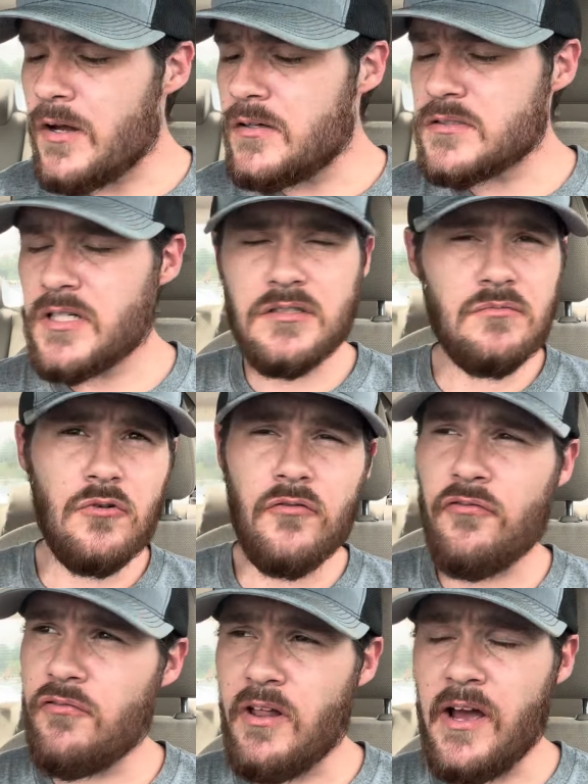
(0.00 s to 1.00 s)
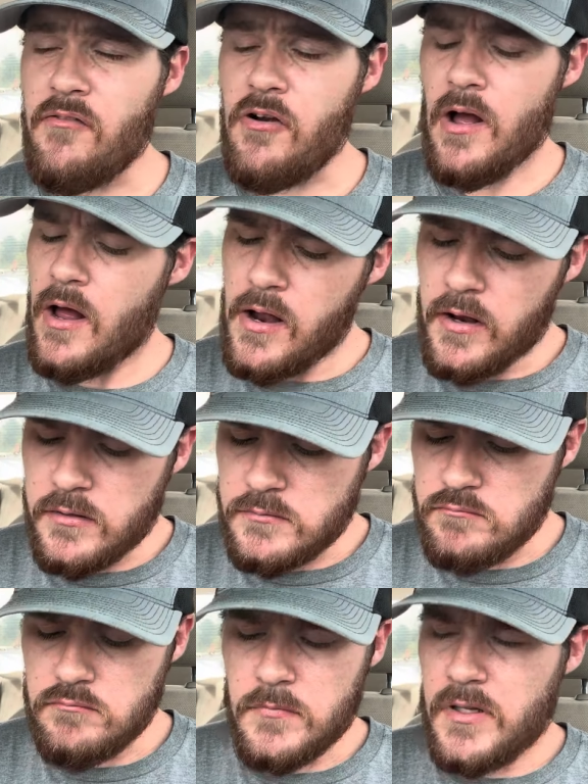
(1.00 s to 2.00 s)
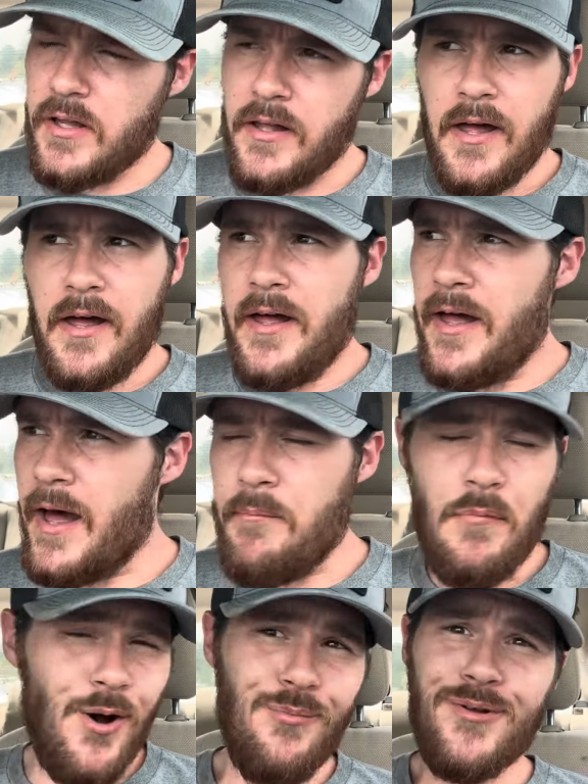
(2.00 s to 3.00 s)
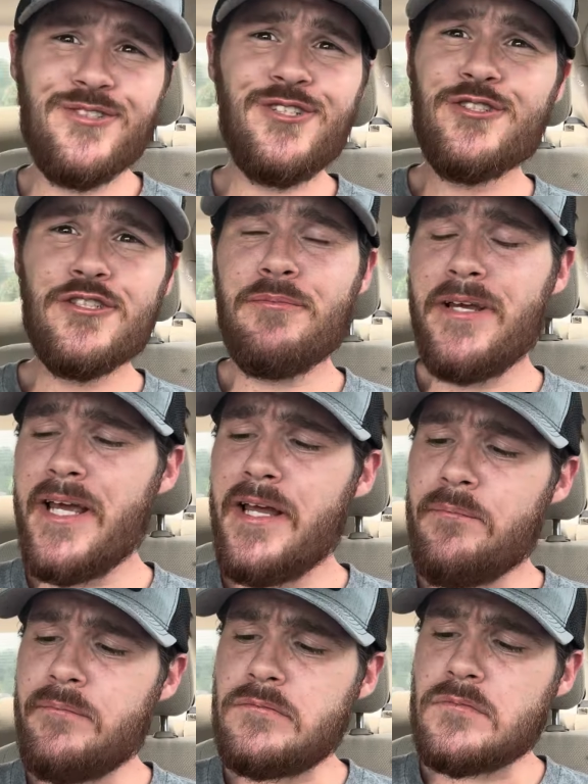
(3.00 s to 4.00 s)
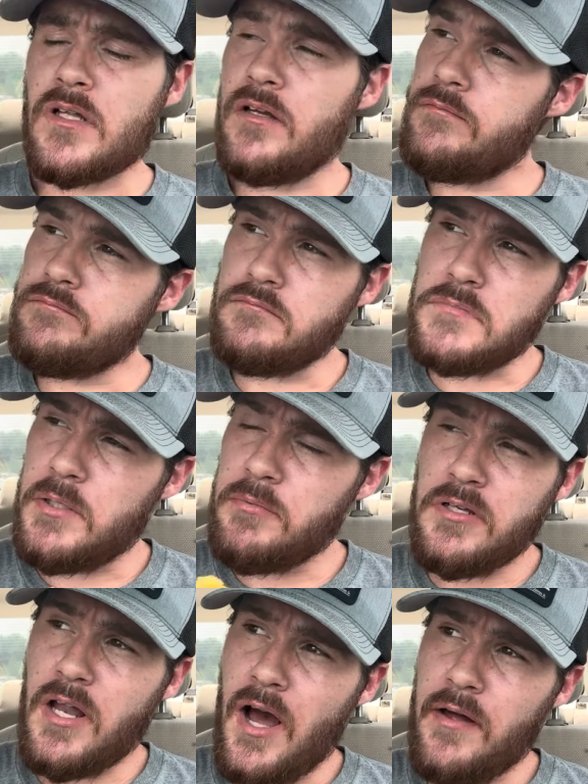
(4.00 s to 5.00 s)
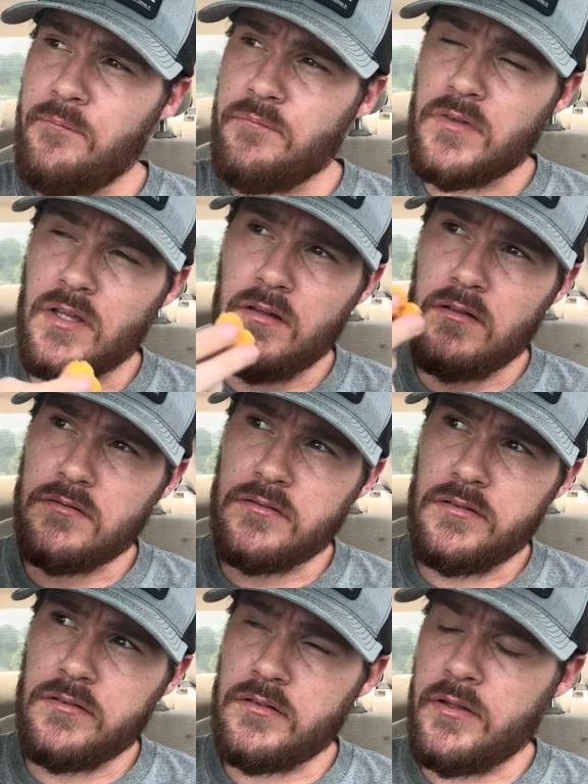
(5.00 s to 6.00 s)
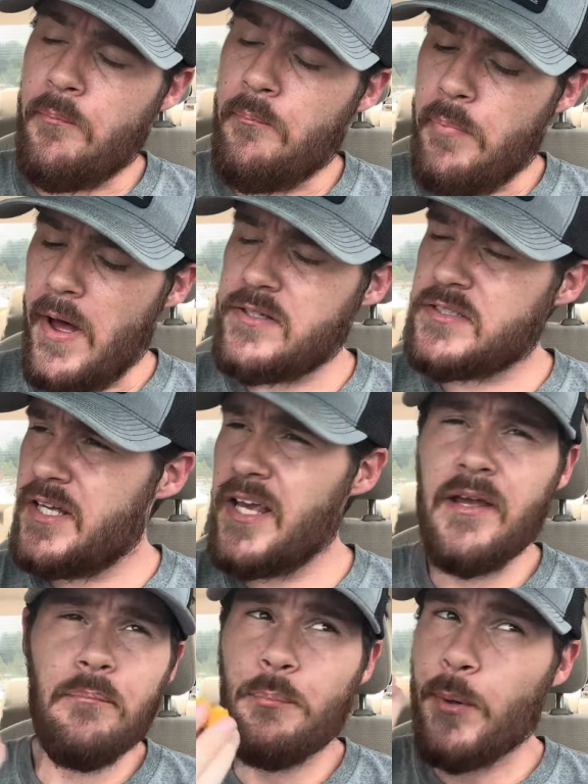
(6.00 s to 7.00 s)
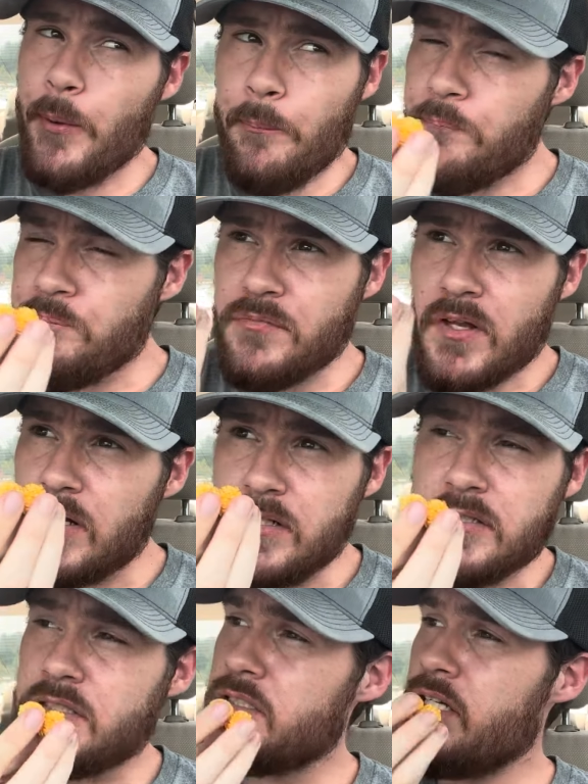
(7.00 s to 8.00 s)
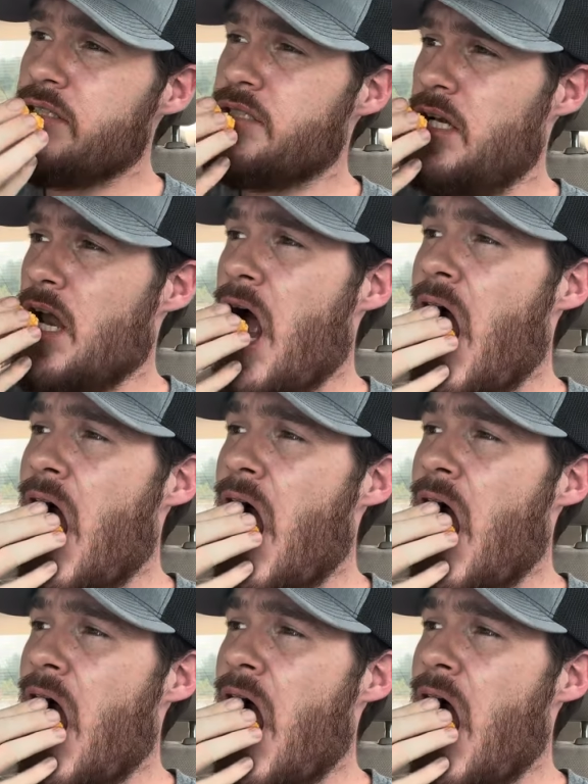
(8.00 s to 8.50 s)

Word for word: It's got some good flavor. At moments, there's some heat. Maybe not the best heat, but it's decent.